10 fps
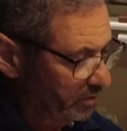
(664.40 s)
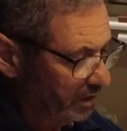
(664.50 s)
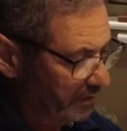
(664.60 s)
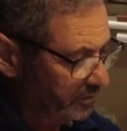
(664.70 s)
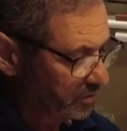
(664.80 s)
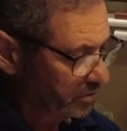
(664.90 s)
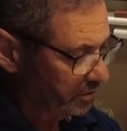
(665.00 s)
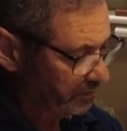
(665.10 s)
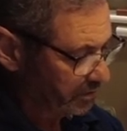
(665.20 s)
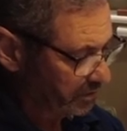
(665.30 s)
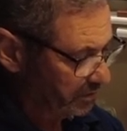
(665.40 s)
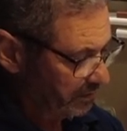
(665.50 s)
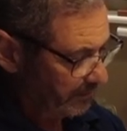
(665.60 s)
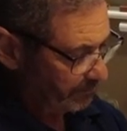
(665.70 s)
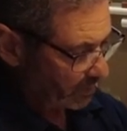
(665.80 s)
you'll have to service it,
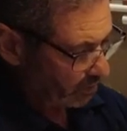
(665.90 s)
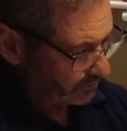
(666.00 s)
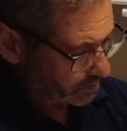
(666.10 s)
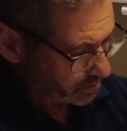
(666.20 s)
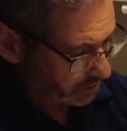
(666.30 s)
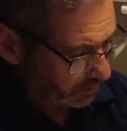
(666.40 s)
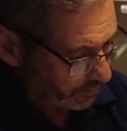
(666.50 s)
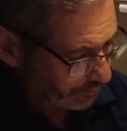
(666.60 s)
obviously.